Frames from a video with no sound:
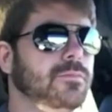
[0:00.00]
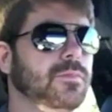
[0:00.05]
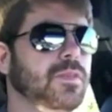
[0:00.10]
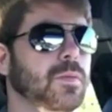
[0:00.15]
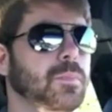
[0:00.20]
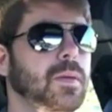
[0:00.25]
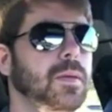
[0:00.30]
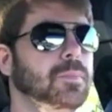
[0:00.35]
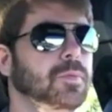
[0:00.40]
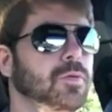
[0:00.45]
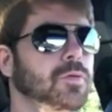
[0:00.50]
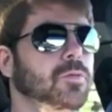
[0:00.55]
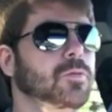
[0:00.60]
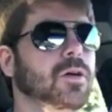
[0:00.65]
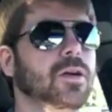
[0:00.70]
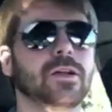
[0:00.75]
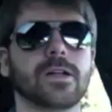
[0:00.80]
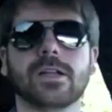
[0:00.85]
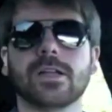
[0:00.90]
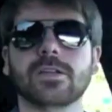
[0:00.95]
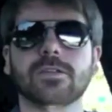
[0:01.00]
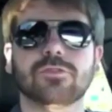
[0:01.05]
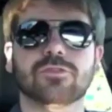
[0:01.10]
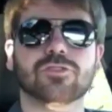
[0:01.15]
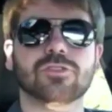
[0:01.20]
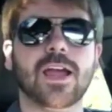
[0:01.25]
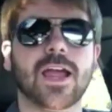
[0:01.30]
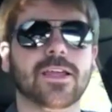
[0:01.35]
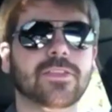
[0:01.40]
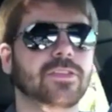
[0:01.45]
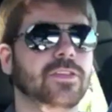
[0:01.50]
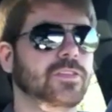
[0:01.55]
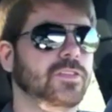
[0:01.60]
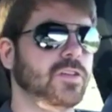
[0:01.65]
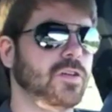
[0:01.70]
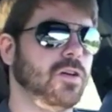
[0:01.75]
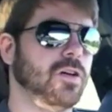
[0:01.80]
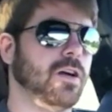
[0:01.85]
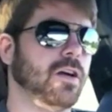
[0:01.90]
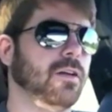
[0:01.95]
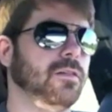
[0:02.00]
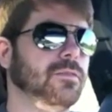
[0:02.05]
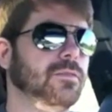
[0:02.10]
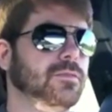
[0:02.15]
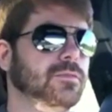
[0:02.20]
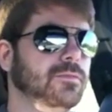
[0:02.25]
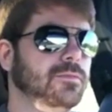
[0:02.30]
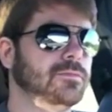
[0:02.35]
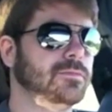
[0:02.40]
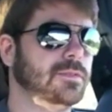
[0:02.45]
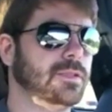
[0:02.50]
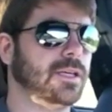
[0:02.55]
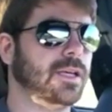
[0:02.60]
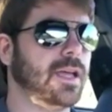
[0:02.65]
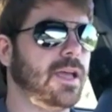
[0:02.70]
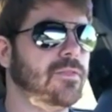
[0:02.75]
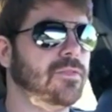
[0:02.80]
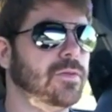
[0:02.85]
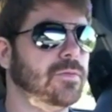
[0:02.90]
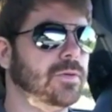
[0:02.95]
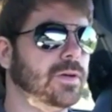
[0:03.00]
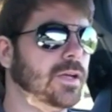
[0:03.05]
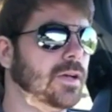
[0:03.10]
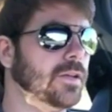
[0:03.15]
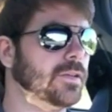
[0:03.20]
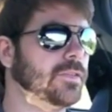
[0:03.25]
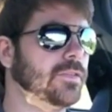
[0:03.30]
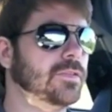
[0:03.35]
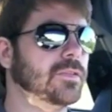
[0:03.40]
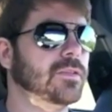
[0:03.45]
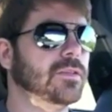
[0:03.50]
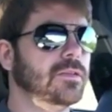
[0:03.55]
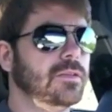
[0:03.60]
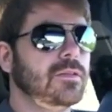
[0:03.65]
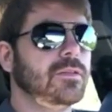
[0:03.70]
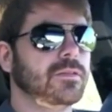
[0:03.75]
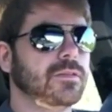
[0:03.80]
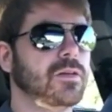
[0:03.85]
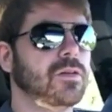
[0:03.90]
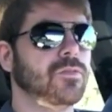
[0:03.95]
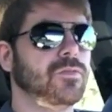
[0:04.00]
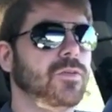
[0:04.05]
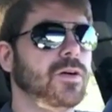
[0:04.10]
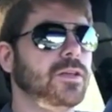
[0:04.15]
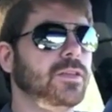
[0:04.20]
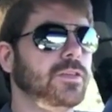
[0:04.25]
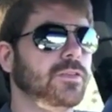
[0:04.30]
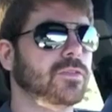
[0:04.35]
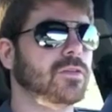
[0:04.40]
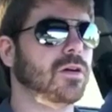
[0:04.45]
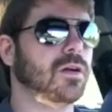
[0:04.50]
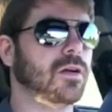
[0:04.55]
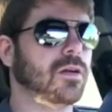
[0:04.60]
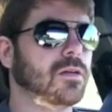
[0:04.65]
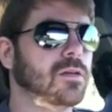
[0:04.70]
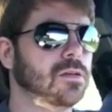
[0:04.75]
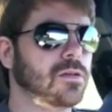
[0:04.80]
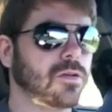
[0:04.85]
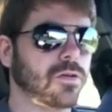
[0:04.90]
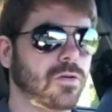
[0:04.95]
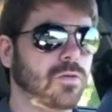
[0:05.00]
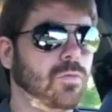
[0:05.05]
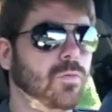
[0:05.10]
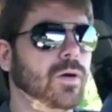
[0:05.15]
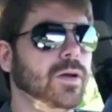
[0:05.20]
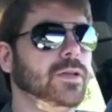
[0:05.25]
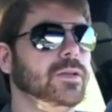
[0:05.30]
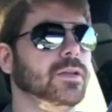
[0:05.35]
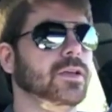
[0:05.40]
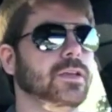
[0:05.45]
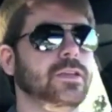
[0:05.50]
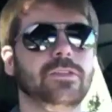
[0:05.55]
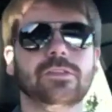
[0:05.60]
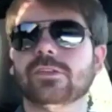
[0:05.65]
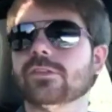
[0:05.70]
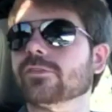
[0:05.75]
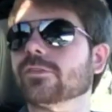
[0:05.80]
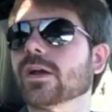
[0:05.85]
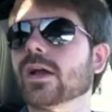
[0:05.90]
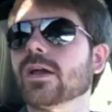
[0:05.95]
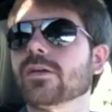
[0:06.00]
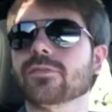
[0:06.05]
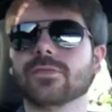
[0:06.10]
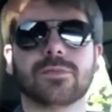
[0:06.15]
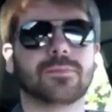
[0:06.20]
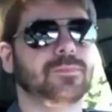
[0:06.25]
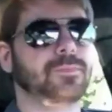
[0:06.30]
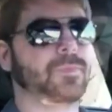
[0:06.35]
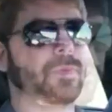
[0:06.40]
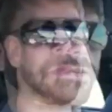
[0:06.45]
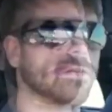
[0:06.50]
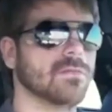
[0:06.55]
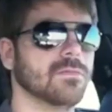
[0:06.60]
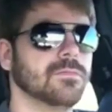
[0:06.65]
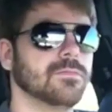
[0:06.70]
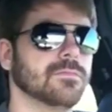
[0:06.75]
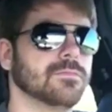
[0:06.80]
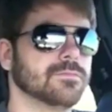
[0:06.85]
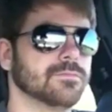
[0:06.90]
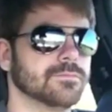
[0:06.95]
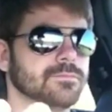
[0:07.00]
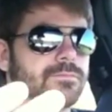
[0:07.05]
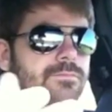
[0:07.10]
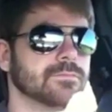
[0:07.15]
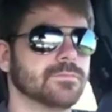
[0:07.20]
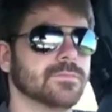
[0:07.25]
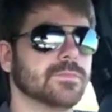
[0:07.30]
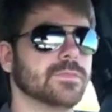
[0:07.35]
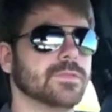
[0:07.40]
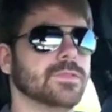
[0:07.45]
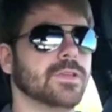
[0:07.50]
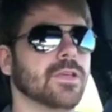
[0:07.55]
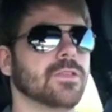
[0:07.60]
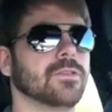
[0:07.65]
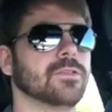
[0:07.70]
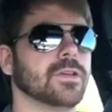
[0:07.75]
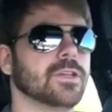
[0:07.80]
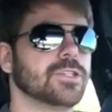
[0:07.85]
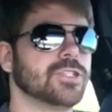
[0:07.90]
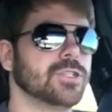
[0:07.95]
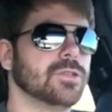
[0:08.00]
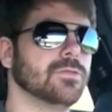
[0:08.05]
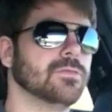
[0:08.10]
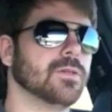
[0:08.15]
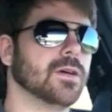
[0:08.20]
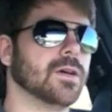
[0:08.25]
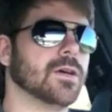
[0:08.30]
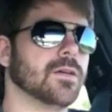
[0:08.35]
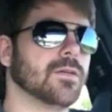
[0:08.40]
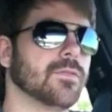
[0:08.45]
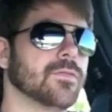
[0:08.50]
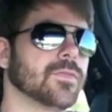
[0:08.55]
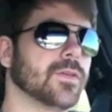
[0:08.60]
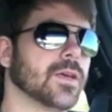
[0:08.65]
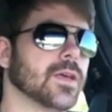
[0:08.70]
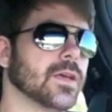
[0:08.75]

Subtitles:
the people who aren't going to track this car. Everyone else will find this car quite nice to drive. So, another issue of